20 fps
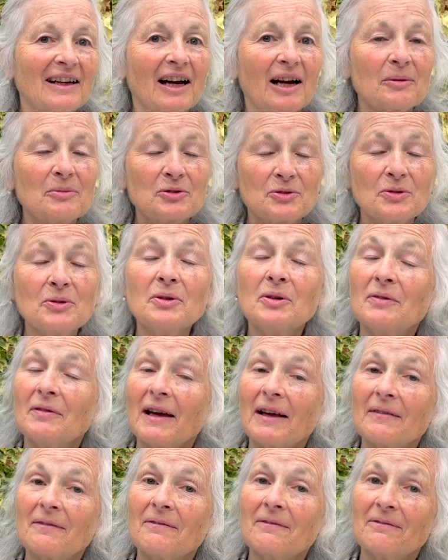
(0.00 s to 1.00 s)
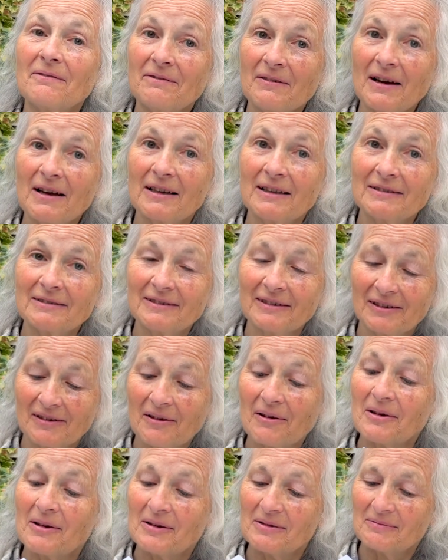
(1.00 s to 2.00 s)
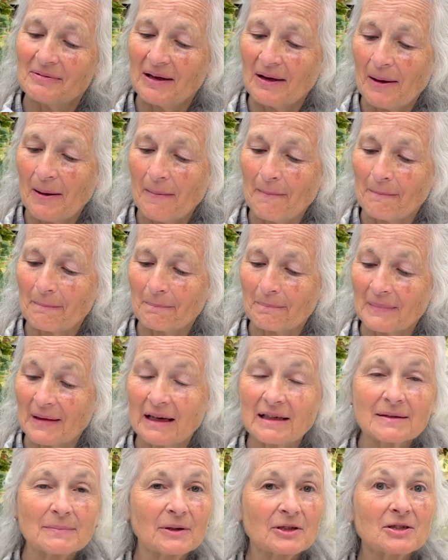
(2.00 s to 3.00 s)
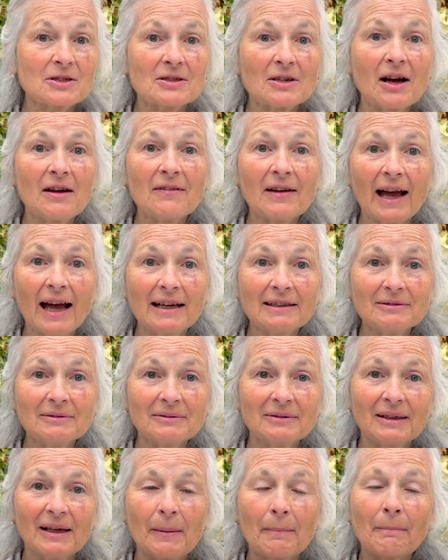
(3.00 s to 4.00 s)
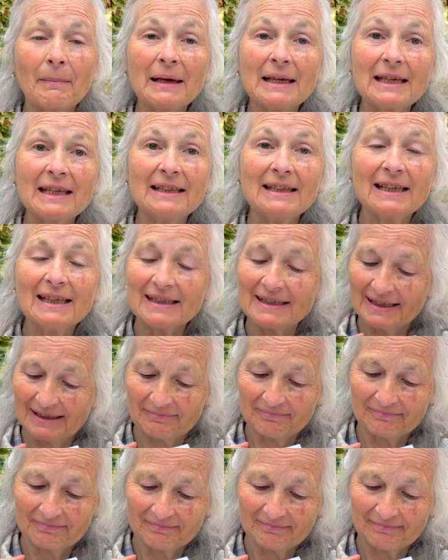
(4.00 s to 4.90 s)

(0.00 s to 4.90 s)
I'm sure you've had fun um, as much as I've had making this.